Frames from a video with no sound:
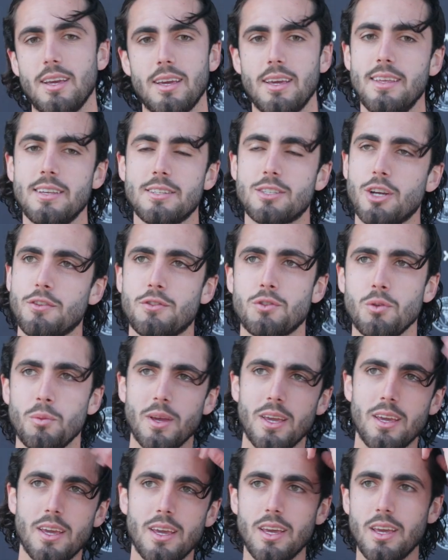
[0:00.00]
He deserves to
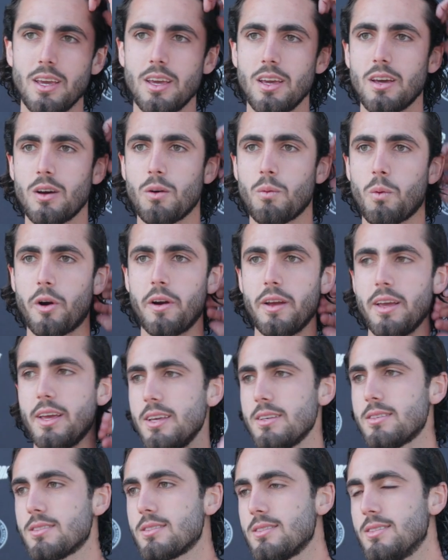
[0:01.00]
be where
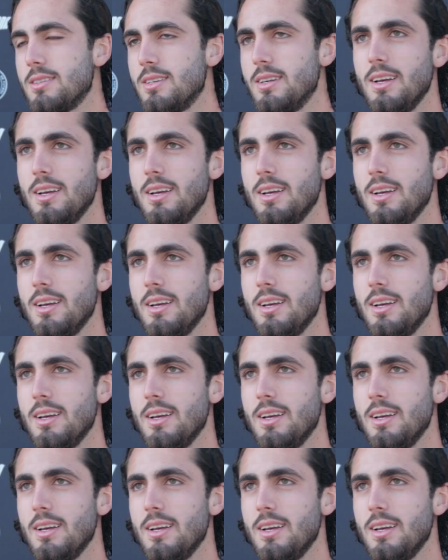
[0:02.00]
he is.